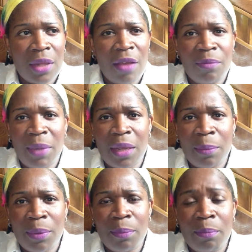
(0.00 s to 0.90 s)
make
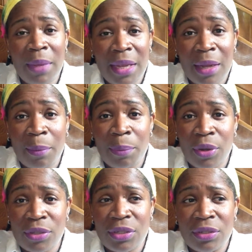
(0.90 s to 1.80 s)
a
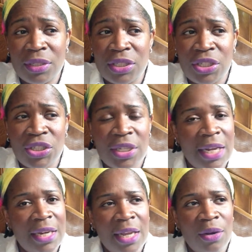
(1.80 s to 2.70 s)
personal decision
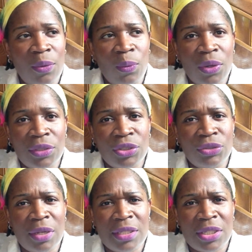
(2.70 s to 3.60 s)
that they don't want to
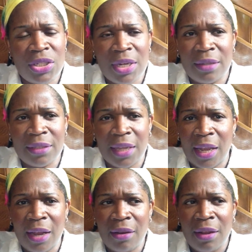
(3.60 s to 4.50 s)
transition out their
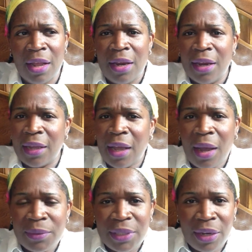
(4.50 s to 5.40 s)
hair? Like,
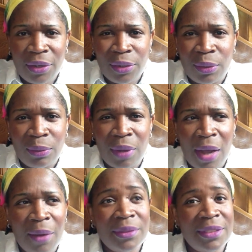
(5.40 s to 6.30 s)
how dare you?
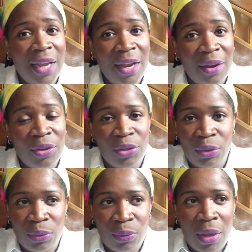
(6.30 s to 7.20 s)
How dare
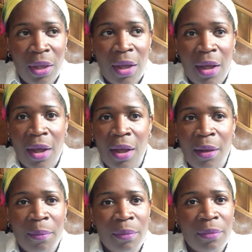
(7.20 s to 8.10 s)
you?
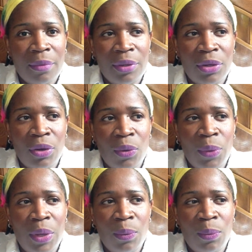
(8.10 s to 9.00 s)

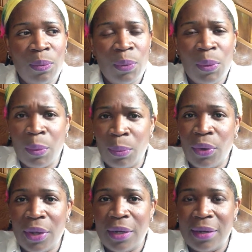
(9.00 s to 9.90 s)
We were
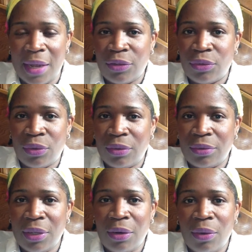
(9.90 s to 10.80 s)
born natural,
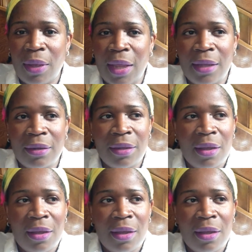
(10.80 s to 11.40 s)
and